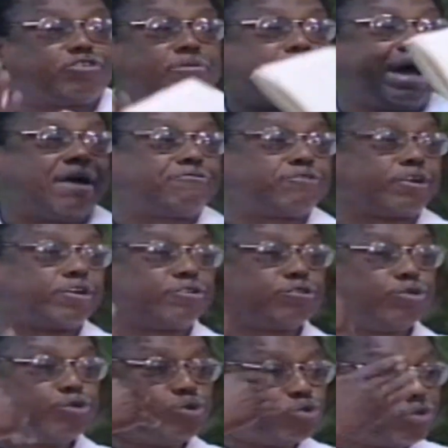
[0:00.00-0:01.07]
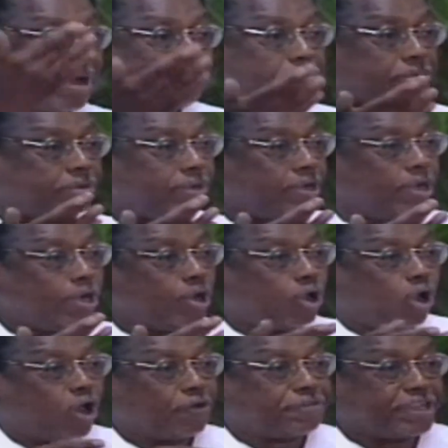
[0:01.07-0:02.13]
from Africa to Europe,
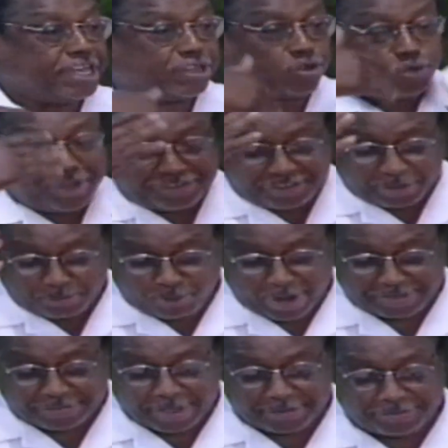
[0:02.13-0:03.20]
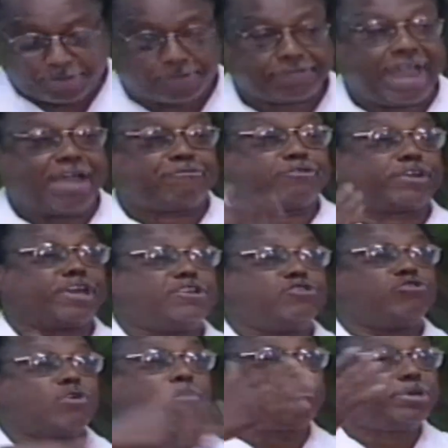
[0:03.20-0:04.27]
or the increasing presence of African
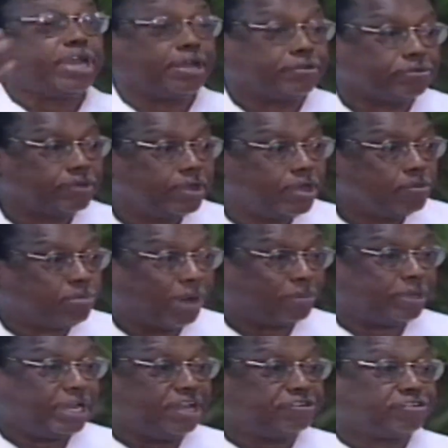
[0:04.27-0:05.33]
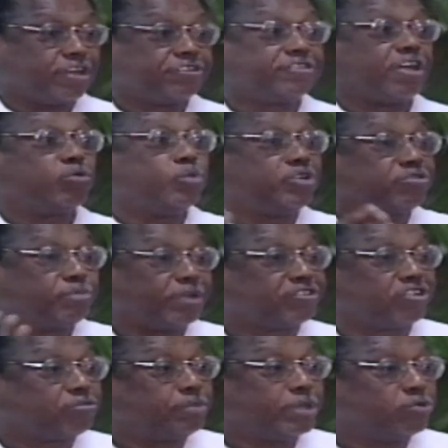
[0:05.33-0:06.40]
Europeans populations on which much
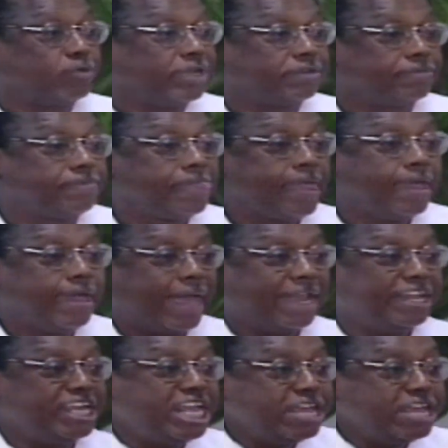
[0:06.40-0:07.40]
has been written, and